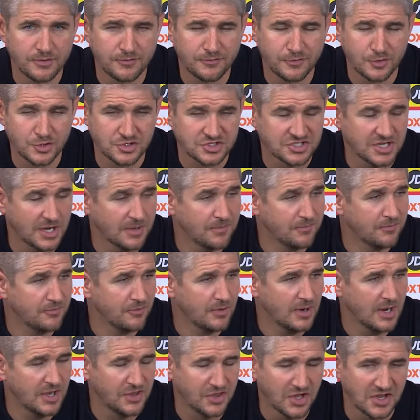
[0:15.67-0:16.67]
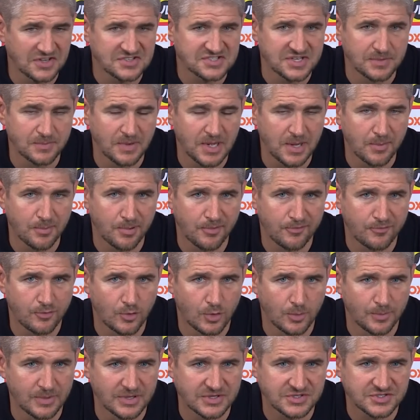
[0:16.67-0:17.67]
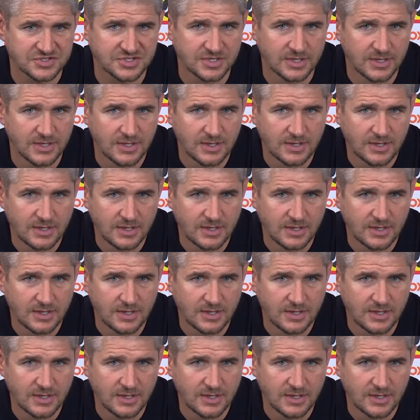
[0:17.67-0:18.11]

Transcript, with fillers: the first time a ninety minute performance.